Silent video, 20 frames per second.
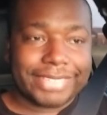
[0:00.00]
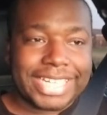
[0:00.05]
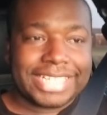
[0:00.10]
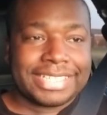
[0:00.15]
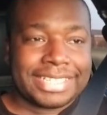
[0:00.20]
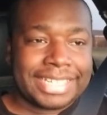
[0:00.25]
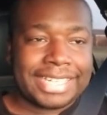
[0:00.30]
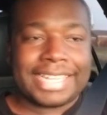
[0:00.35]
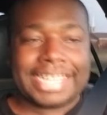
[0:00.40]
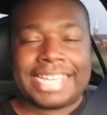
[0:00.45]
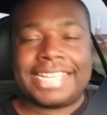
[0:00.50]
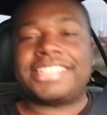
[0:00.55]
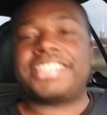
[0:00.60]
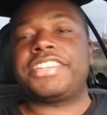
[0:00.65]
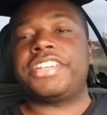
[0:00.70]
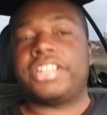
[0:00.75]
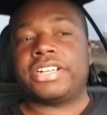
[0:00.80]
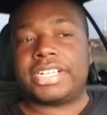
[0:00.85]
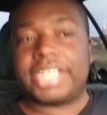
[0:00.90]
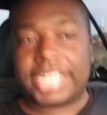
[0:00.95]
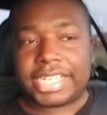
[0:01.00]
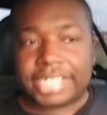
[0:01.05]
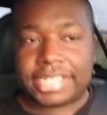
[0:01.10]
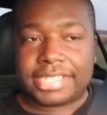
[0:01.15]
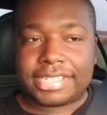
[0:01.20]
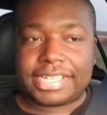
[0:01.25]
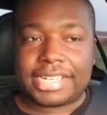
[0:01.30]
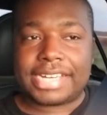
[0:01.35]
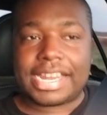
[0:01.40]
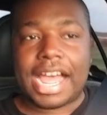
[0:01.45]
the easier it
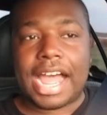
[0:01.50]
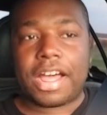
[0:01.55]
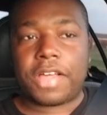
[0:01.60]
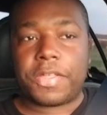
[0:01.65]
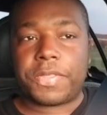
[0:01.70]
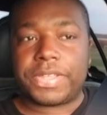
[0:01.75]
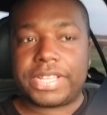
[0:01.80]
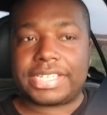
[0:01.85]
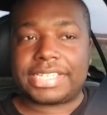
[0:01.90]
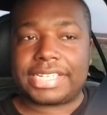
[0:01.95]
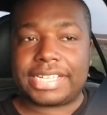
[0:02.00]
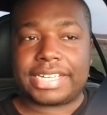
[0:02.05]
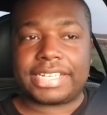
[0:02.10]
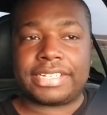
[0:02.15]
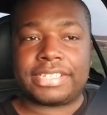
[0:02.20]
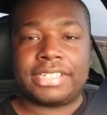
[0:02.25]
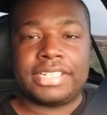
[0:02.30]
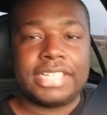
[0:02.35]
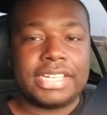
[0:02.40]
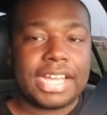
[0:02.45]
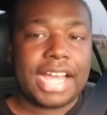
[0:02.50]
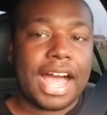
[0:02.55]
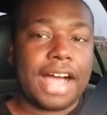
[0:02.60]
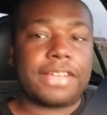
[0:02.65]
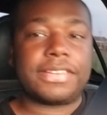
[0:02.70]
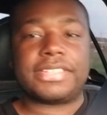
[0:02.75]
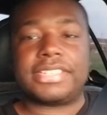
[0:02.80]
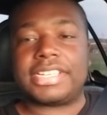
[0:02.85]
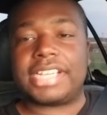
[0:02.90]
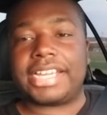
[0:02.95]
is to dial this in,
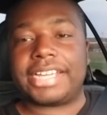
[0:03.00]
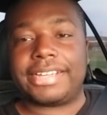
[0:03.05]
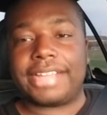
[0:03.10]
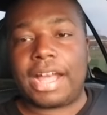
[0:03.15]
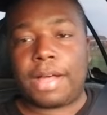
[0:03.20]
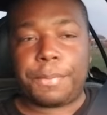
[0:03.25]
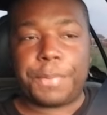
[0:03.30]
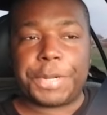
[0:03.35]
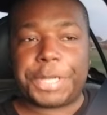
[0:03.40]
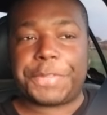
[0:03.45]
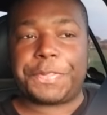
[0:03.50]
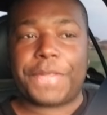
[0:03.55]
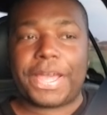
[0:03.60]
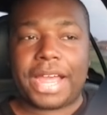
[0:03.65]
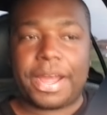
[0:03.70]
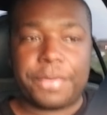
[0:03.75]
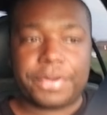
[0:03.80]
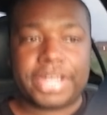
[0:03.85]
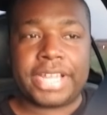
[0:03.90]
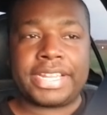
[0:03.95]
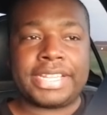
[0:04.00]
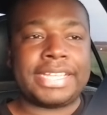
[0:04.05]
I'll put it that way.